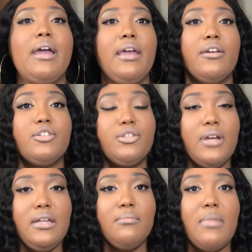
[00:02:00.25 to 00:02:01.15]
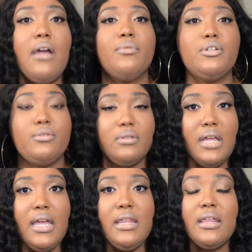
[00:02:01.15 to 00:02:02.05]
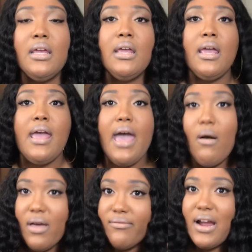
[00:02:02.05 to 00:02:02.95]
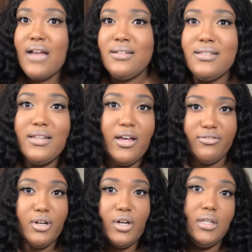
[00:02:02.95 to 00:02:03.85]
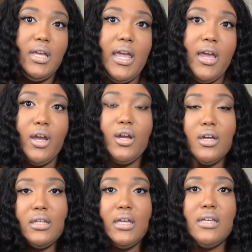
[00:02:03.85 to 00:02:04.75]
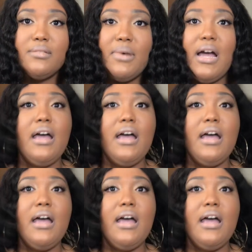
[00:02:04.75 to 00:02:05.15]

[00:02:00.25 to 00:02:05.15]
my hair straightened, my original length. However, I just love curly hair. Curly is